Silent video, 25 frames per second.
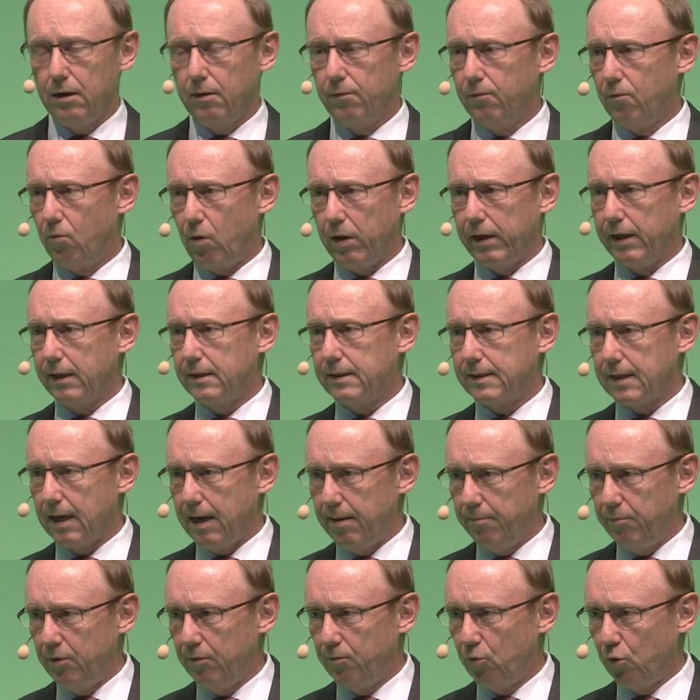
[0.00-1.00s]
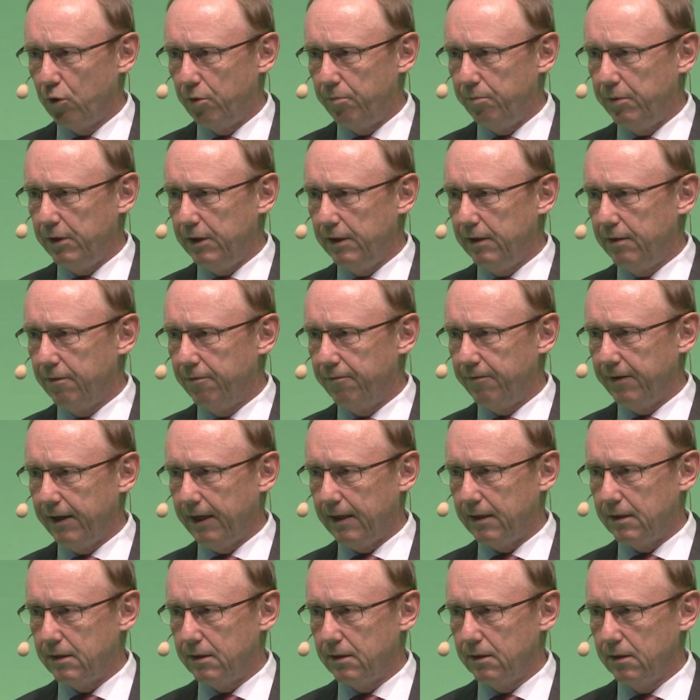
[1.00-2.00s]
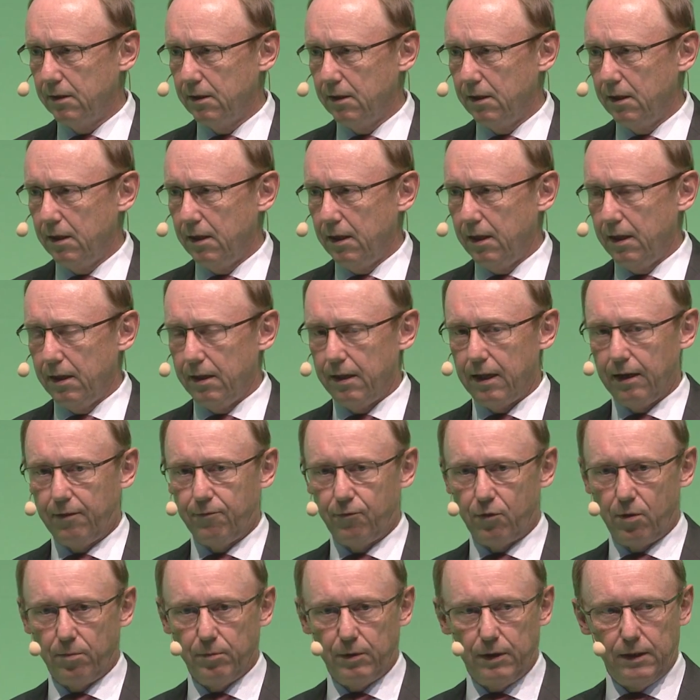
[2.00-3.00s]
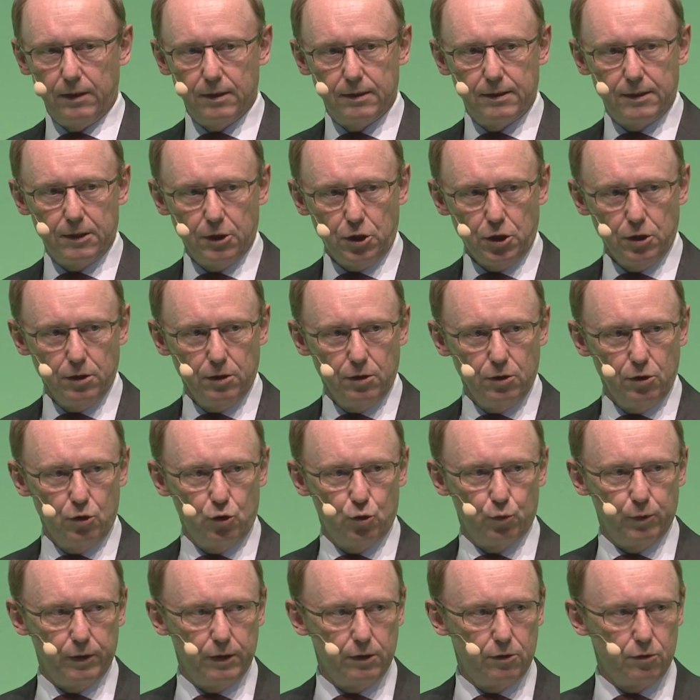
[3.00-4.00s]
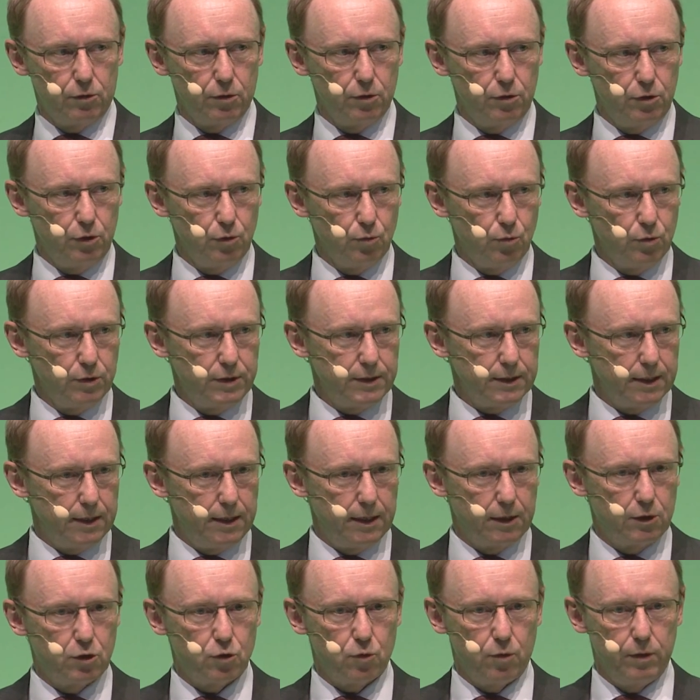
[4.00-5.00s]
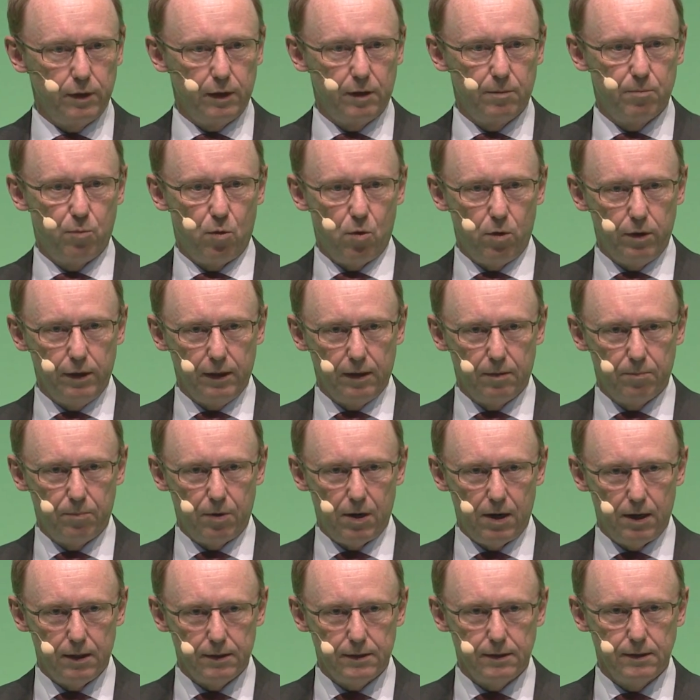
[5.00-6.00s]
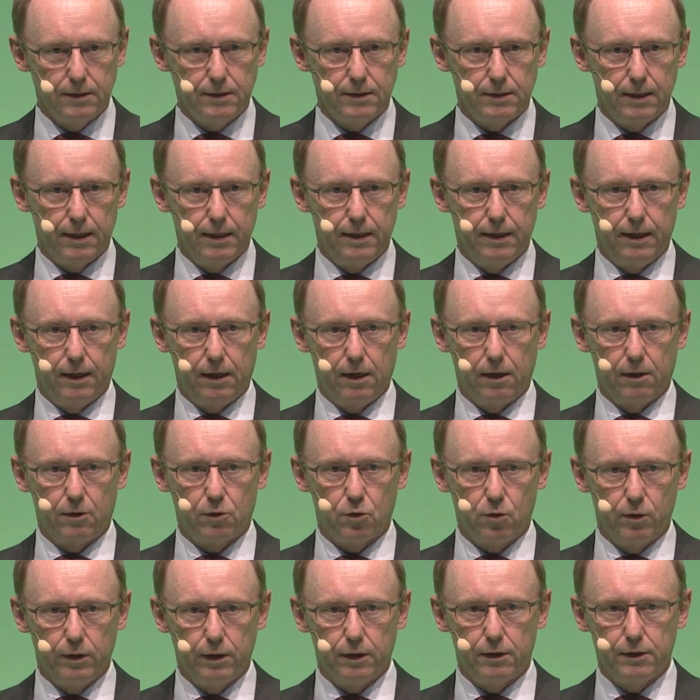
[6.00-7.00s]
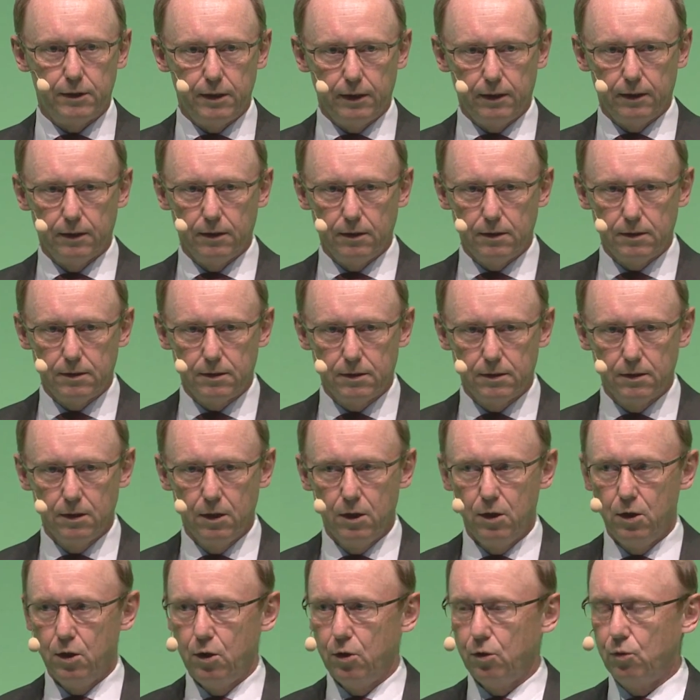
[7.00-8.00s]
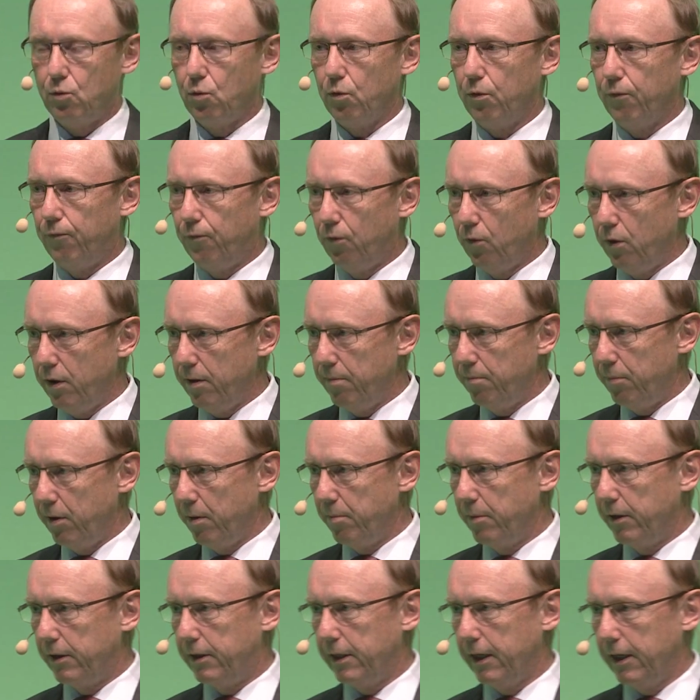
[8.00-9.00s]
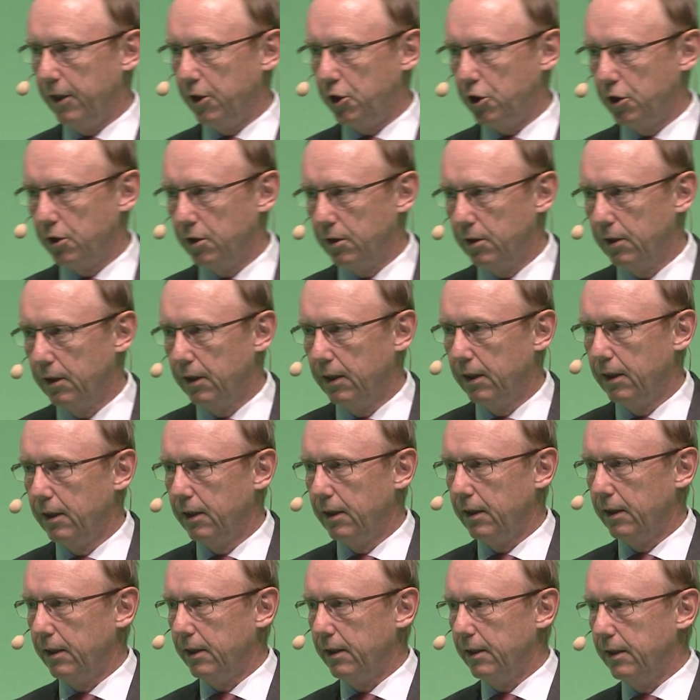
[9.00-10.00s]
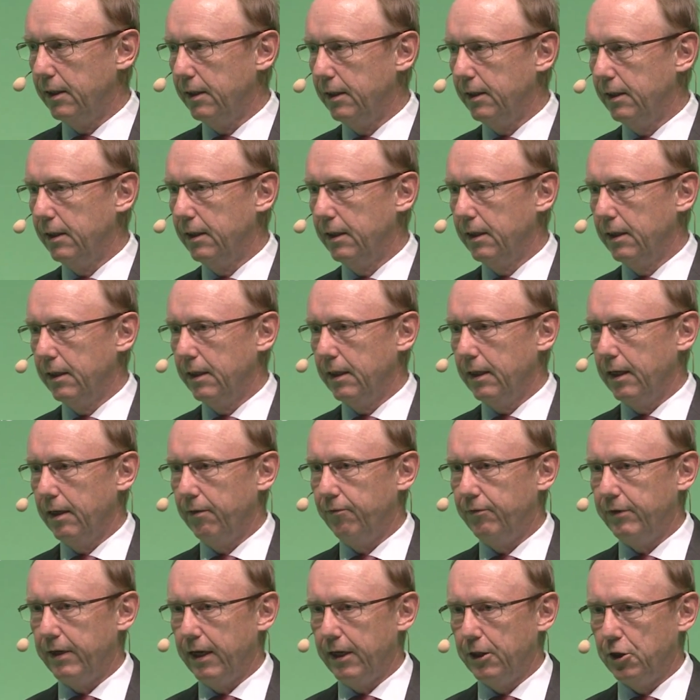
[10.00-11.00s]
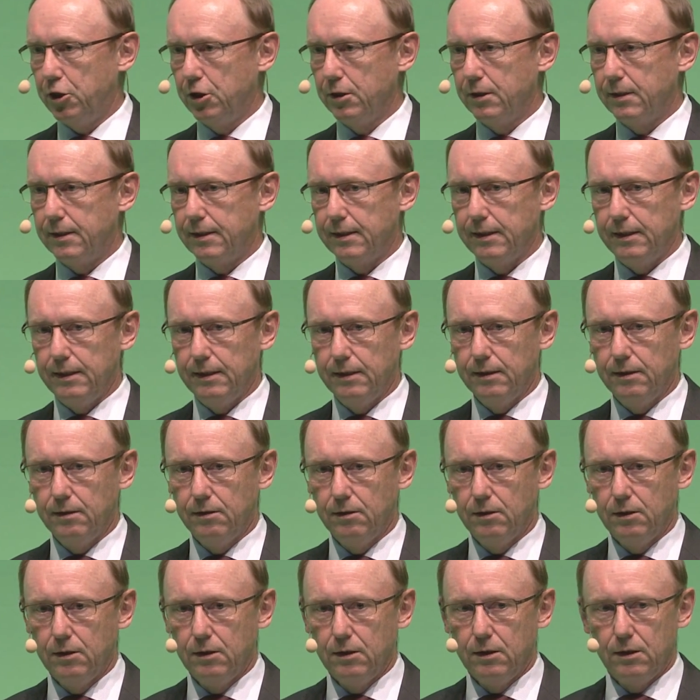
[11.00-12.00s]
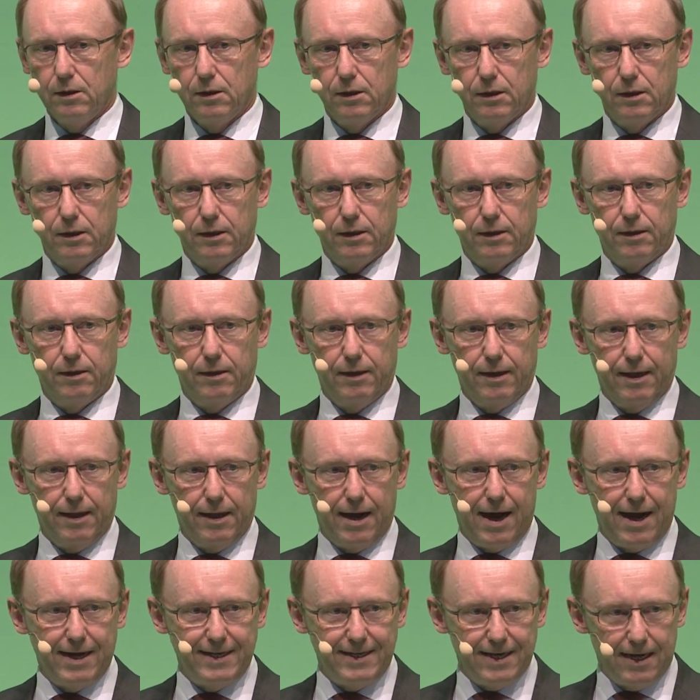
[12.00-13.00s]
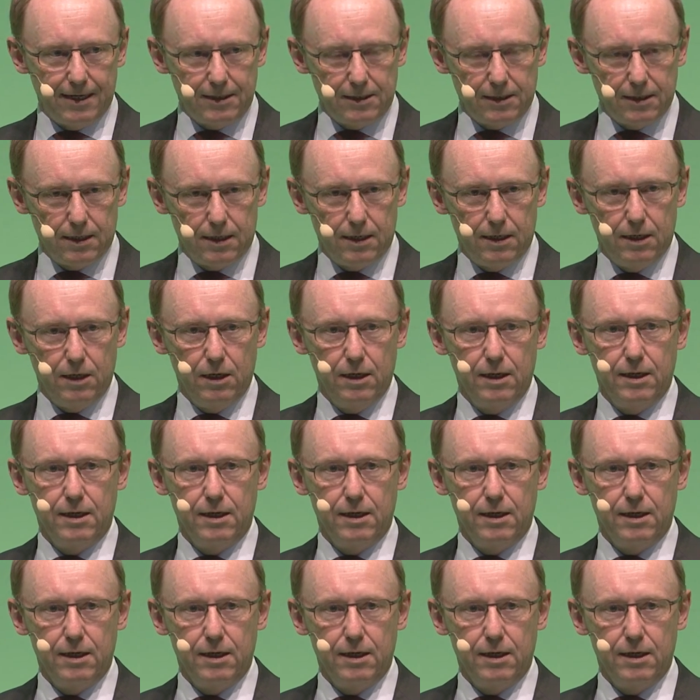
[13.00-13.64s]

One example would be the fact that from the decision to introduce electronic boarding passes and electronic tickets to the full implementation in the aviation scene, uh, I A T A